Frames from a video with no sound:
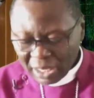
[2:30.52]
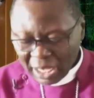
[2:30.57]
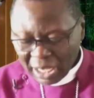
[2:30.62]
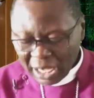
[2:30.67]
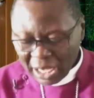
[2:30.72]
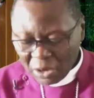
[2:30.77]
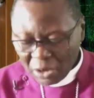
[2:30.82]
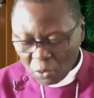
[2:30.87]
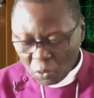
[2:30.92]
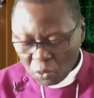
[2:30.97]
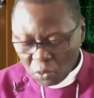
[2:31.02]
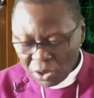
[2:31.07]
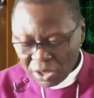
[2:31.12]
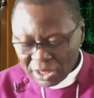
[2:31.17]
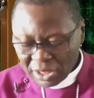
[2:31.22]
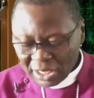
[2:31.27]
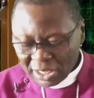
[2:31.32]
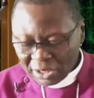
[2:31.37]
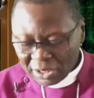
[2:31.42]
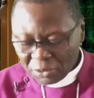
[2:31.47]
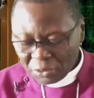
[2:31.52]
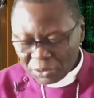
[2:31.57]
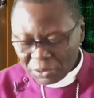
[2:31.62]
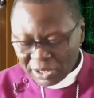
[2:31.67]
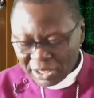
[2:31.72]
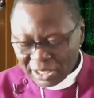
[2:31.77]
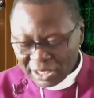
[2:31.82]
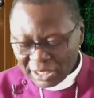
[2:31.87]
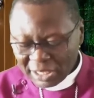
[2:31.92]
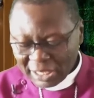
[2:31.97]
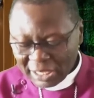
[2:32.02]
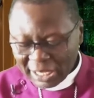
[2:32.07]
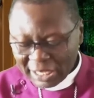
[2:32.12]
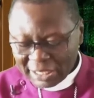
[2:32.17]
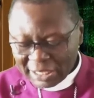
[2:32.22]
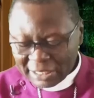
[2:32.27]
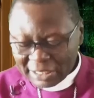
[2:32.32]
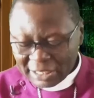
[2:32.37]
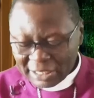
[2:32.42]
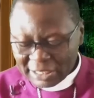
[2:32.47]
I wither away
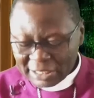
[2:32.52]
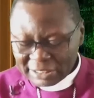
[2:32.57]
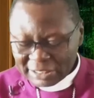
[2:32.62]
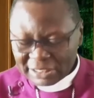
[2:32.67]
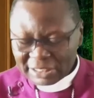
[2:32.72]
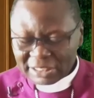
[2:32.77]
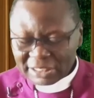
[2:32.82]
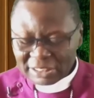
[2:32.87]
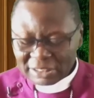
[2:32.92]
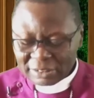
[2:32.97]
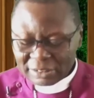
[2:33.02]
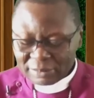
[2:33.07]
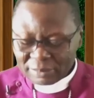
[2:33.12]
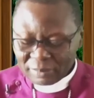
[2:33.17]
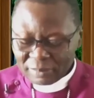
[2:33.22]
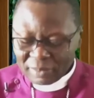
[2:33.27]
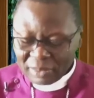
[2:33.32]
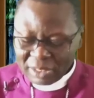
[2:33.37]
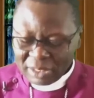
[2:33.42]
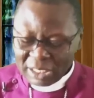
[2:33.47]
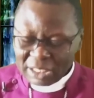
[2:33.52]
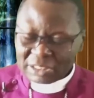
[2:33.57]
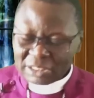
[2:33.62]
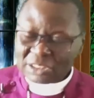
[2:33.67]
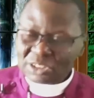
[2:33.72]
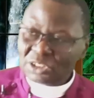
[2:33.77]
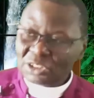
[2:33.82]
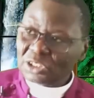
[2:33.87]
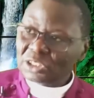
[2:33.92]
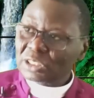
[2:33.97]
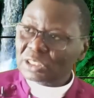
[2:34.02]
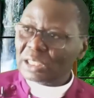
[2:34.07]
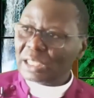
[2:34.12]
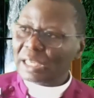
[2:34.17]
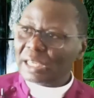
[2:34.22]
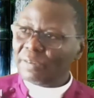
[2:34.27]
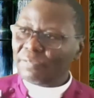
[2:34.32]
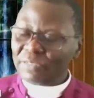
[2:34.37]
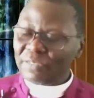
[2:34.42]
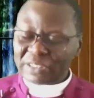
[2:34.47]
like grass. That's just
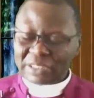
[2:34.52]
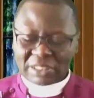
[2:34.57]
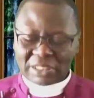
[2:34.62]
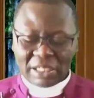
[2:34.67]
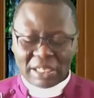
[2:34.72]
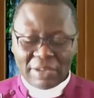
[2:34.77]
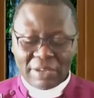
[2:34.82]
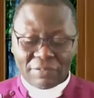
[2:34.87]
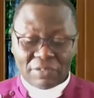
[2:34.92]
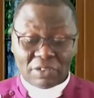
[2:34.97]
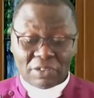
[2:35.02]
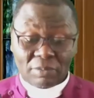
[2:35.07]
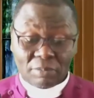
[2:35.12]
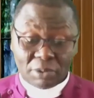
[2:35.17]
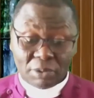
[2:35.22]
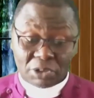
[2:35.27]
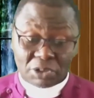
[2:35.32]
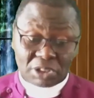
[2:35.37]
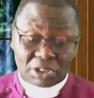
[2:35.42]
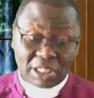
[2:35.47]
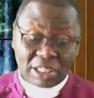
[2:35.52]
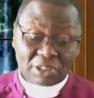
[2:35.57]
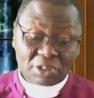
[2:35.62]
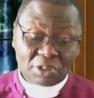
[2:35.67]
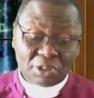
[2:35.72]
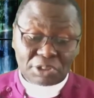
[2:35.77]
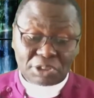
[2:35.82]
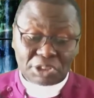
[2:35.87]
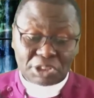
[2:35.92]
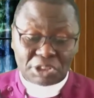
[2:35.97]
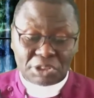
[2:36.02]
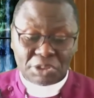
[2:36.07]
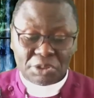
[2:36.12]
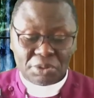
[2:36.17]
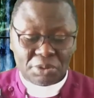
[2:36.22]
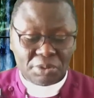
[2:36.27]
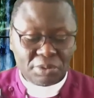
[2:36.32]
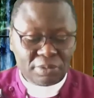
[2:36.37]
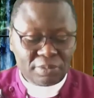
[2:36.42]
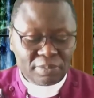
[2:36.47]
verse 11, but you can
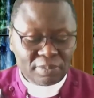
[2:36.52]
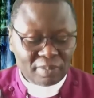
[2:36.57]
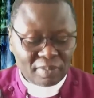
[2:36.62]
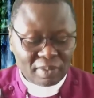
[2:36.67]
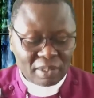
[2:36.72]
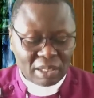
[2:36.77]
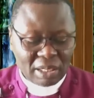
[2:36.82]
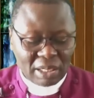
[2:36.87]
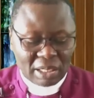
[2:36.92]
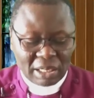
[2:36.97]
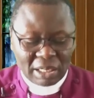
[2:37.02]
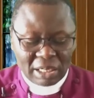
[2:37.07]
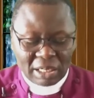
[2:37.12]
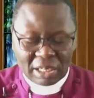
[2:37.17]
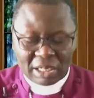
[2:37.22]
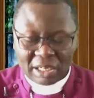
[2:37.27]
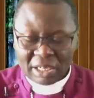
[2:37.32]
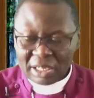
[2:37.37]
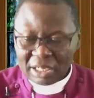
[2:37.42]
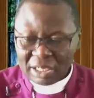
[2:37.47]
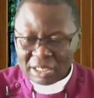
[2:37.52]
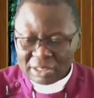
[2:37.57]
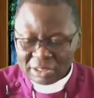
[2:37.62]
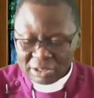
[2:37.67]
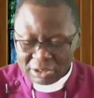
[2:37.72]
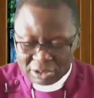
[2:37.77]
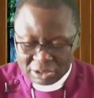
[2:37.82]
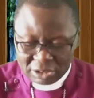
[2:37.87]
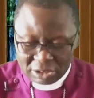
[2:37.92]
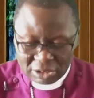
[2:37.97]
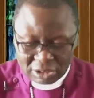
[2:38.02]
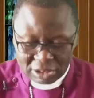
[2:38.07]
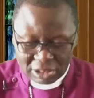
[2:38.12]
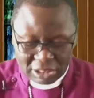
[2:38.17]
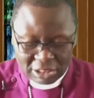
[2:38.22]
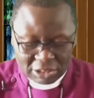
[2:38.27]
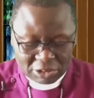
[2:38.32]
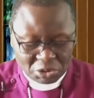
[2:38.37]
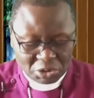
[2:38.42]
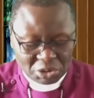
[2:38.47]
continue to
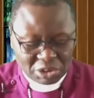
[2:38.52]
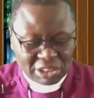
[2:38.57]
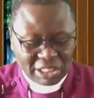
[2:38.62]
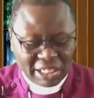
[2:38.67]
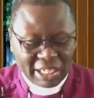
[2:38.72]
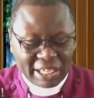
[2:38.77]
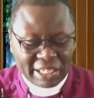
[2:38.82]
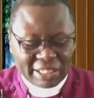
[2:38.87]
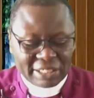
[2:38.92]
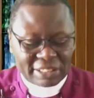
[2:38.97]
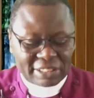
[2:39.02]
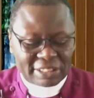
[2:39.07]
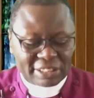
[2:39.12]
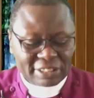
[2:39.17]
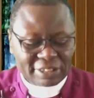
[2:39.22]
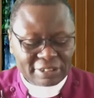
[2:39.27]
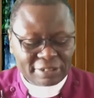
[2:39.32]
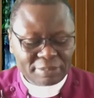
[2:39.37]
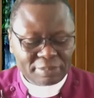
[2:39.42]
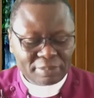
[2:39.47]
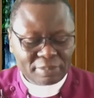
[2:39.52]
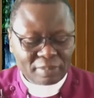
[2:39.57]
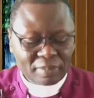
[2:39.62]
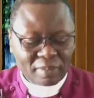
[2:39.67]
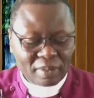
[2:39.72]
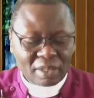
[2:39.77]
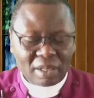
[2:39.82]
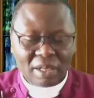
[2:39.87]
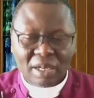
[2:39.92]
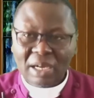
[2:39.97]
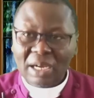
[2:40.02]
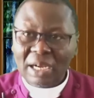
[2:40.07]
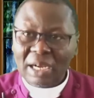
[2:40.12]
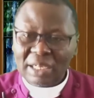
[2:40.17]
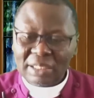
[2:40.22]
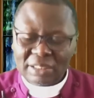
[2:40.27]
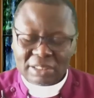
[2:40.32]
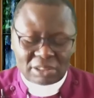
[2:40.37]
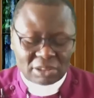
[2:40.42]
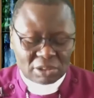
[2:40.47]
the end.
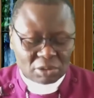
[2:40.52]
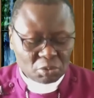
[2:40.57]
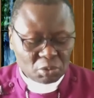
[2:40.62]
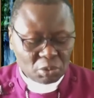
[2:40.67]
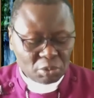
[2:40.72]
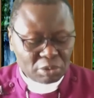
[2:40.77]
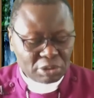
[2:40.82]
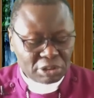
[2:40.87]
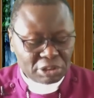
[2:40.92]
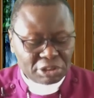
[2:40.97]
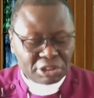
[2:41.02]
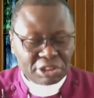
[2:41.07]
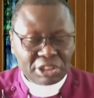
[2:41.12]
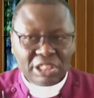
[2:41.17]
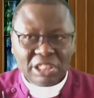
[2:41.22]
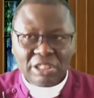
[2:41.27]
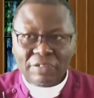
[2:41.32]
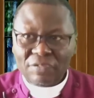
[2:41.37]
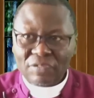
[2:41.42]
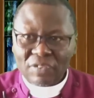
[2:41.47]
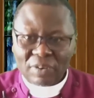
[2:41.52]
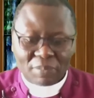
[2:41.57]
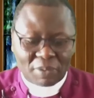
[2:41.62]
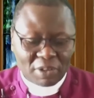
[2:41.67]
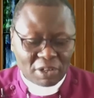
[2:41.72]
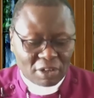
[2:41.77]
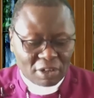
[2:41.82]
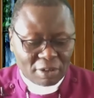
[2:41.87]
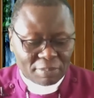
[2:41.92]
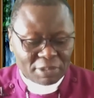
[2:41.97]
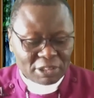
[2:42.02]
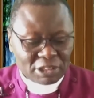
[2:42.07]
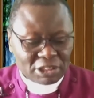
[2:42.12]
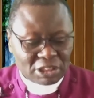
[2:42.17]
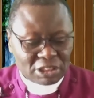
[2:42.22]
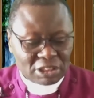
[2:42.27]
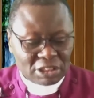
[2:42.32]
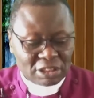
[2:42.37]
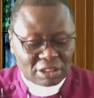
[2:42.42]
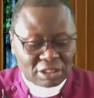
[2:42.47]
And we will read from the
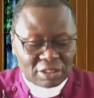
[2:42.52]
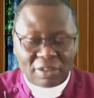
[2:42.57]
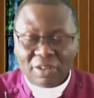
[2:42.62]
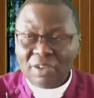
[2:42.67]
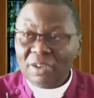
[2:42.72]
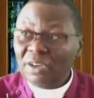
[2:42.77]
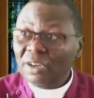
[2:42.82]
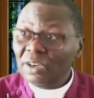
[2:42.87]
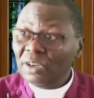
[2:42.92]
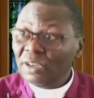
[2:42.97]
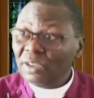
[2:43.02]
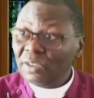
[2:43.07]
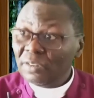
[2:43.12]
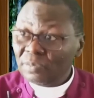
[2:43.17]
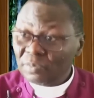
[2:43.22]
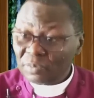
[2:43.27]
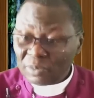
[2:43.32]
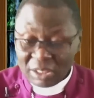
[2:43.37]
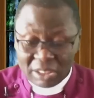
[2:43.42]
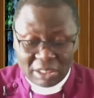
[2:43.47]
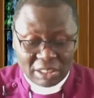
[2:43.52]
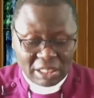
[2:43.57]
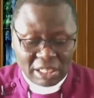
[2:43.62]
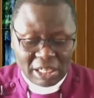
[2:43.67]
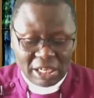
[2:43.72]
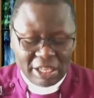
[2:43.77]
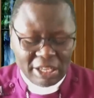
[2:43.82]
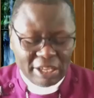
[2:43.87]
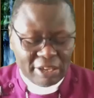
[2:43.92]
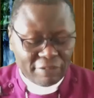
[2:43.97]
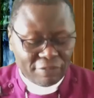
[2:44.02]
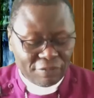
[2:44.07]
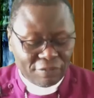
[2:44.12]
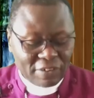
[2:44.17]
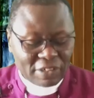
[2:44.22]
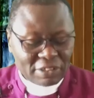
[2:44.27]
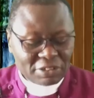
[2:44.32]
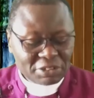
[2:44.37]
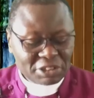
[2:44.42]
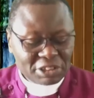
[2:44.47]
commentary in Daily
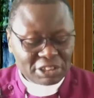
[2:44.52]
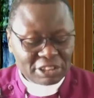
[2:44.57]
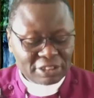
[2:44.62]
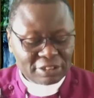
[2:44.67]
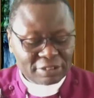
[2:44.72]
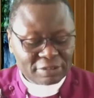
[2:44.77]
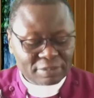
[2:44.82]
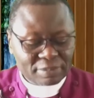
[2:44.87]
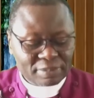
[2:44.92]
Fountain.